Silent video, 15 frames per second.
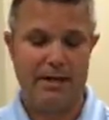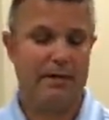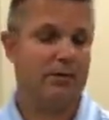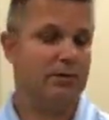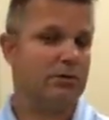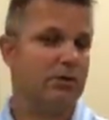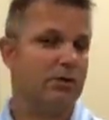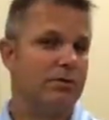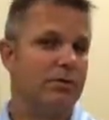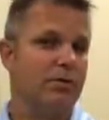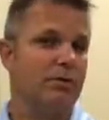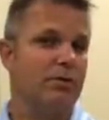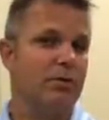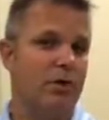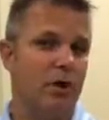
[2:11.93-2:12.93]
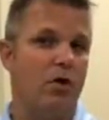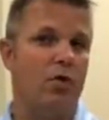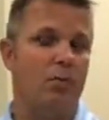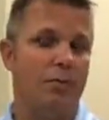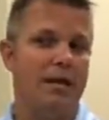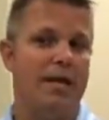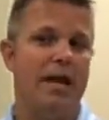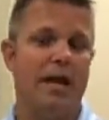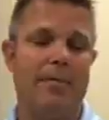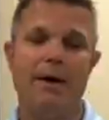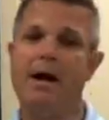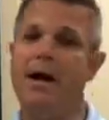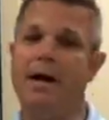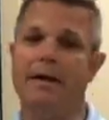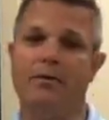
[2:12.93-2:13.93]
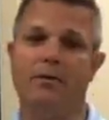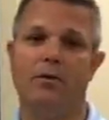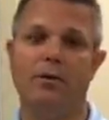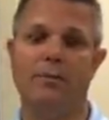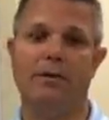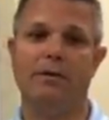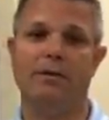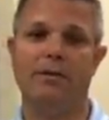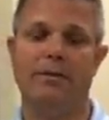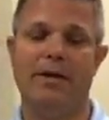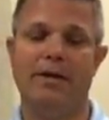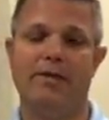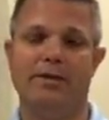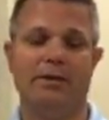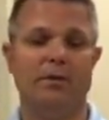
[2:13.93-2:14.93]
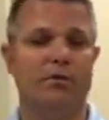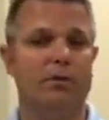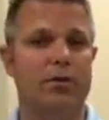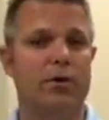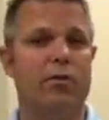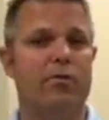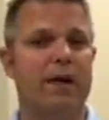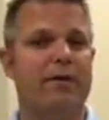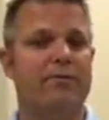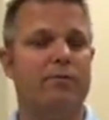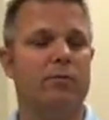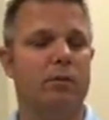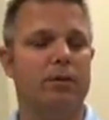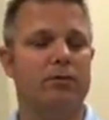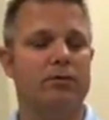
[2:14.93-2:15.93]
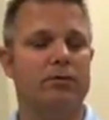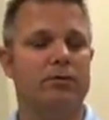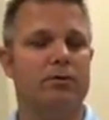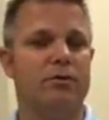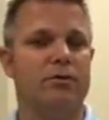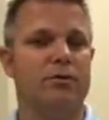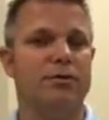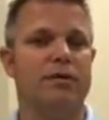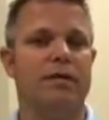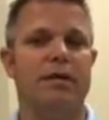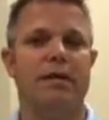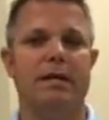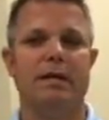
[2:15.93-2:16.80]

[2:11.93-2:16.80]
There is also no PMI on a monthly basis, so no private mortgage insurance